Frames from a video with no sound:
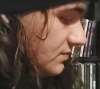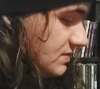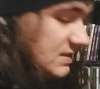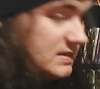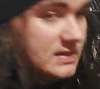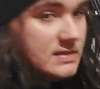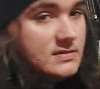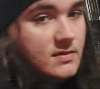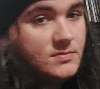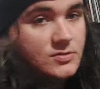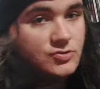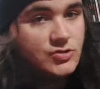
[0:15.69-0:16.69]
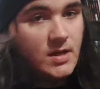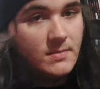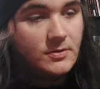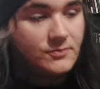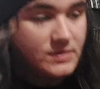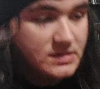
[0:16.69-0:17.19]
of CDs I've been
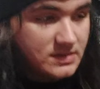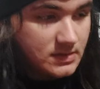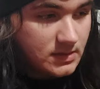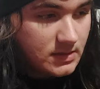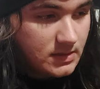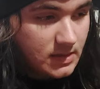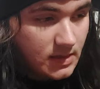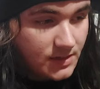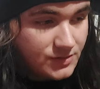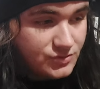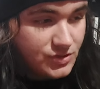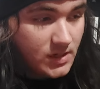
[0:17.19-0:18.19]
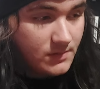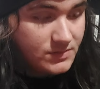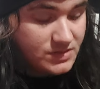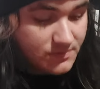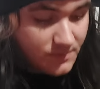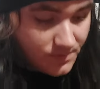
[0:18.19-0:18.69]
jamming recently. I jammed
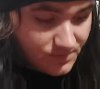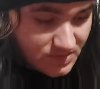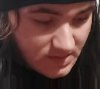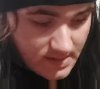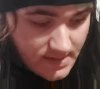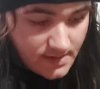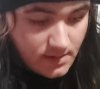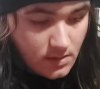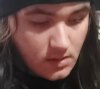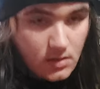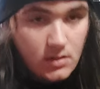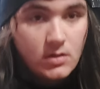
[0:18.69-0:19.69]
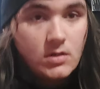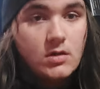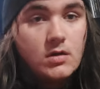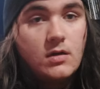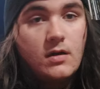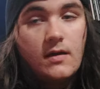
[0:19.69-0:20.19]
some of them today.
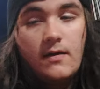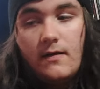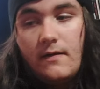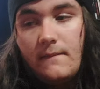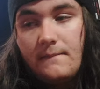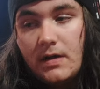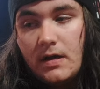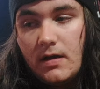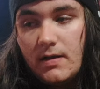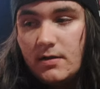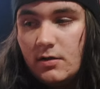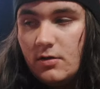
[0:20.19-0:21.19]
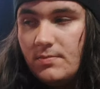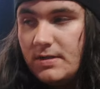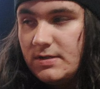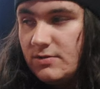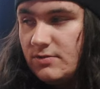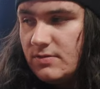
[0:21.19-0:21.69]
Um, I know I've
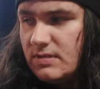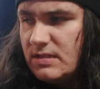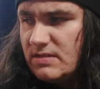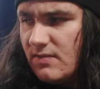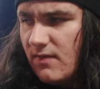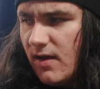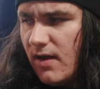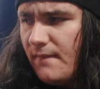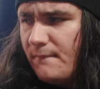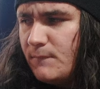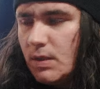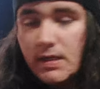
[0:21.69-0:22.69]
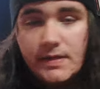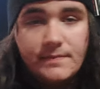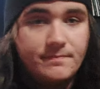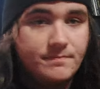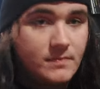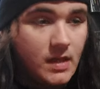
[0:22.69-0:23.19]
been doing these a lot, but
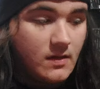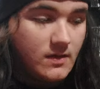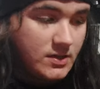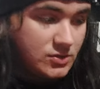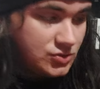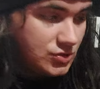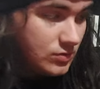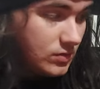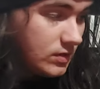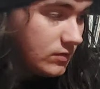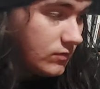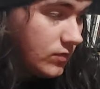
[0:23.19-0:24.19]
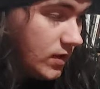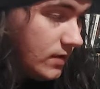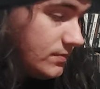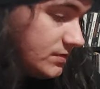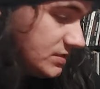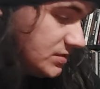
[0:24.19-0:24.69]
I like showing what
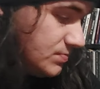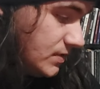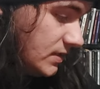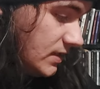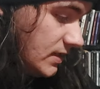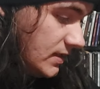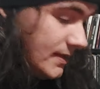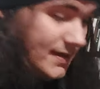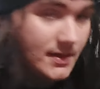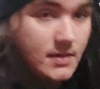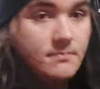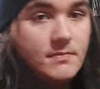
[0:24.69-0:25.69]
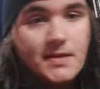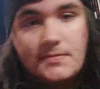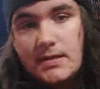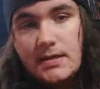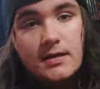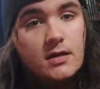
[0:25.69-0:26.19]
I've been spinning and
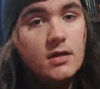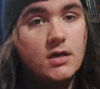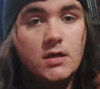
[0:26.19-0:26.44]
maybe